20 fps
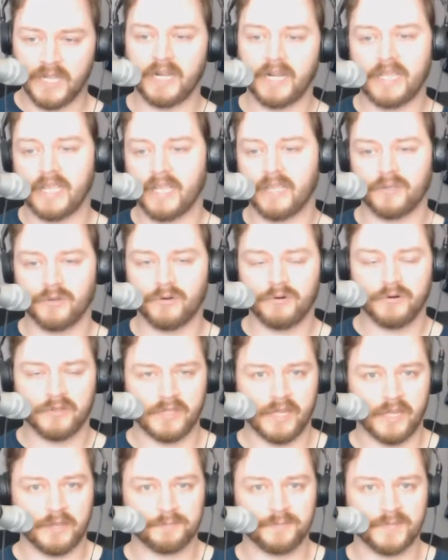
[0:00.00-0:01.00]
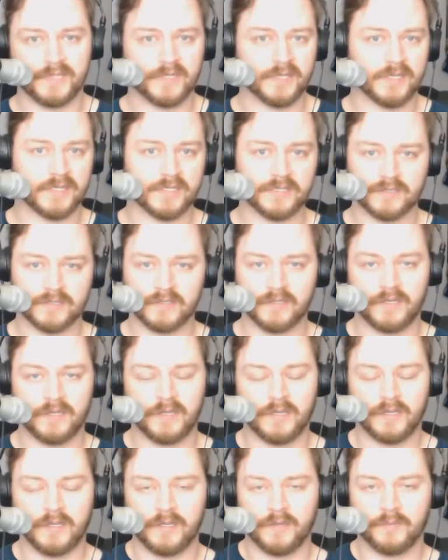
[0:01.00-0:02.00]
and I can't go to that because
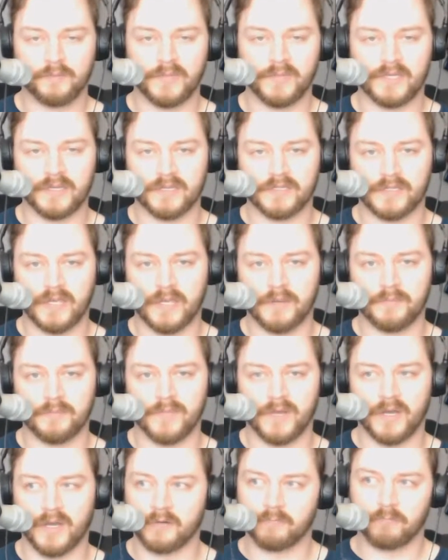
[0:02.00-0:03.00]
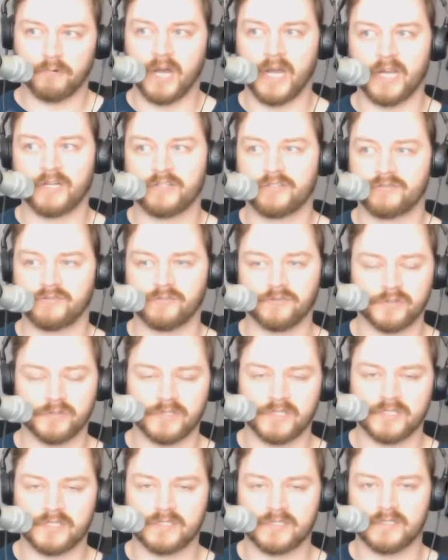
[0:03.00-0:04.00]
I'm on watch
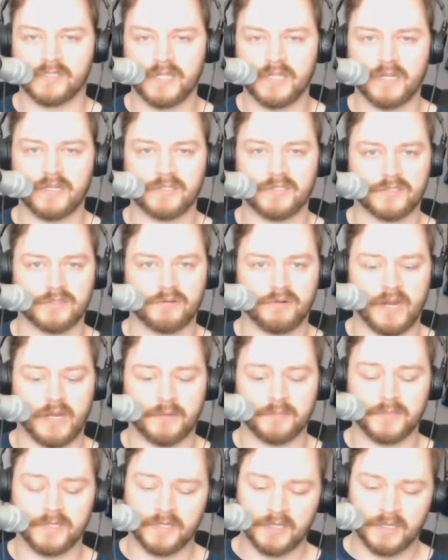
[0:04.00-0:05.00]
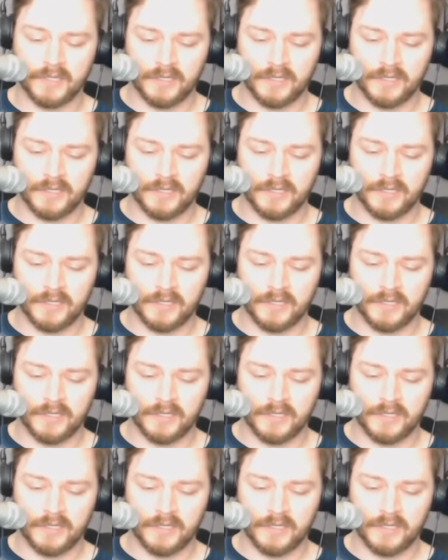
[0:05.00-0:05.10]
for this attendance crap.